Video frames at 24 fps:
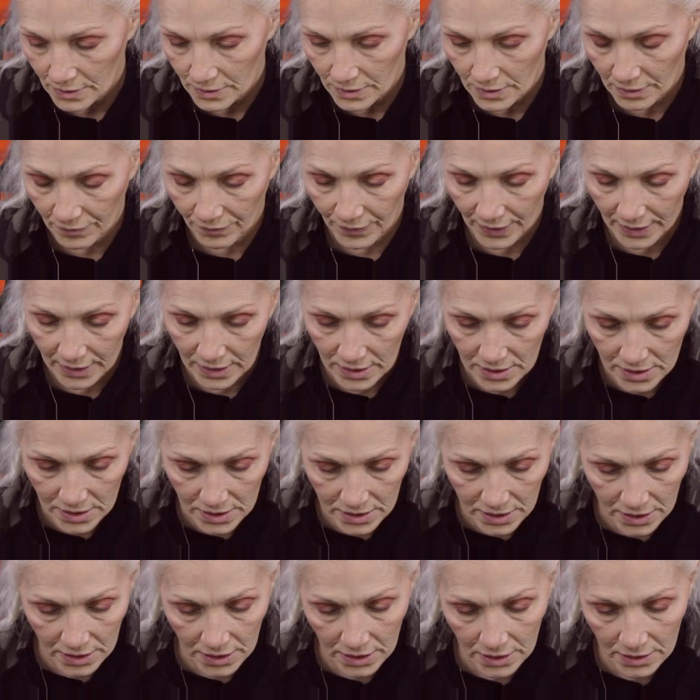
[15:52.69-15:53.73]
If I can
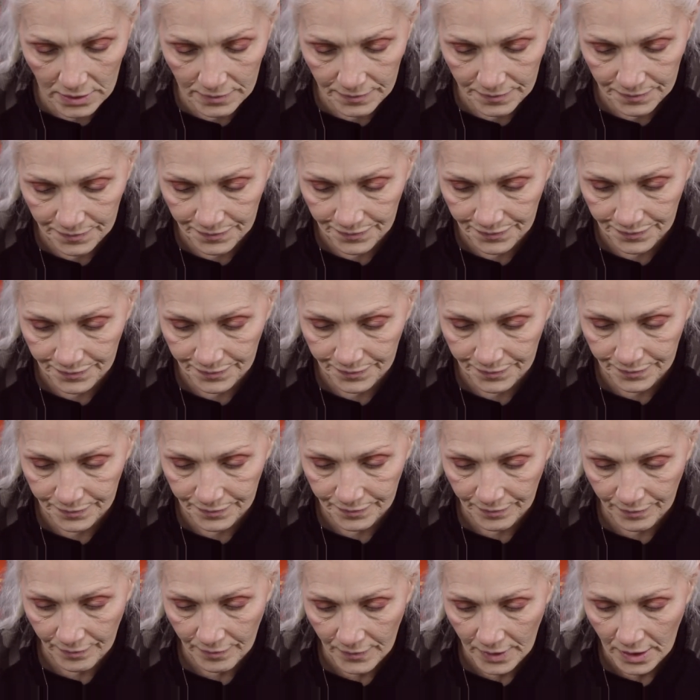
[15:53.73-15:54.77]
see.
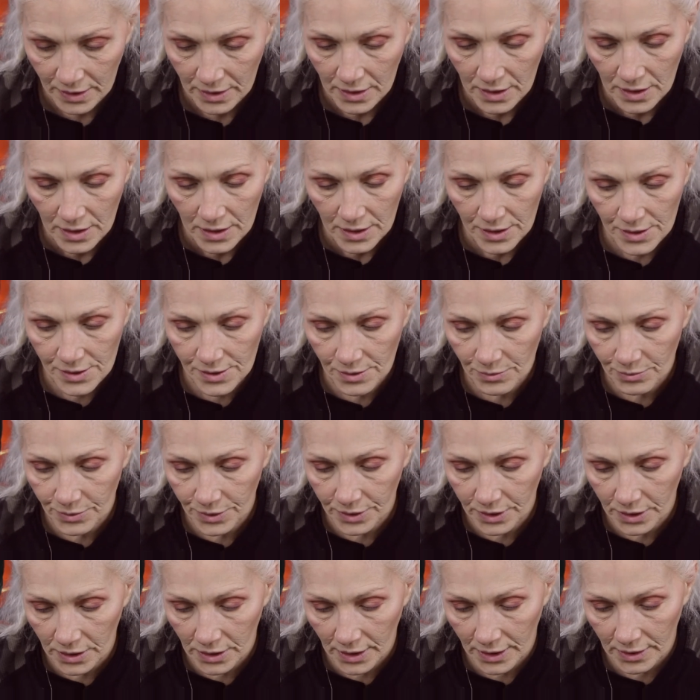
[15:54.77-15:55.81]
Here's a
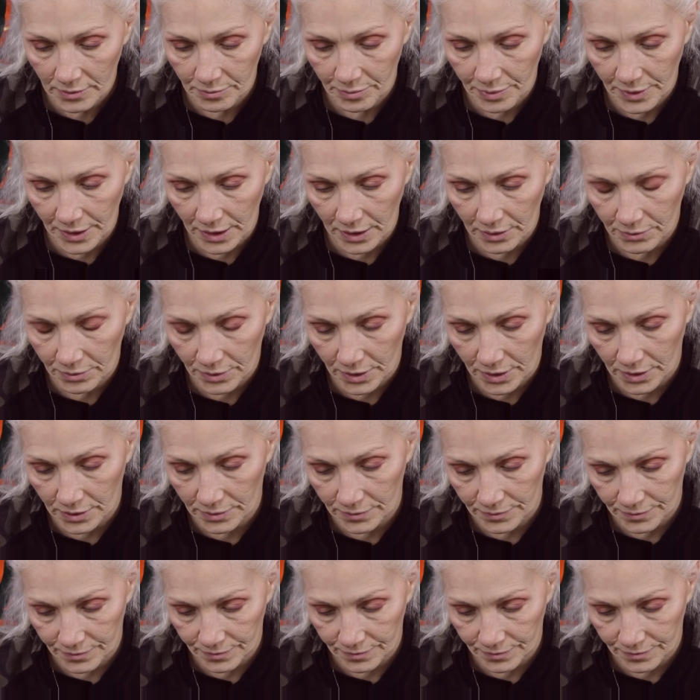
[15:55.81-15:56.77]
really light pink one.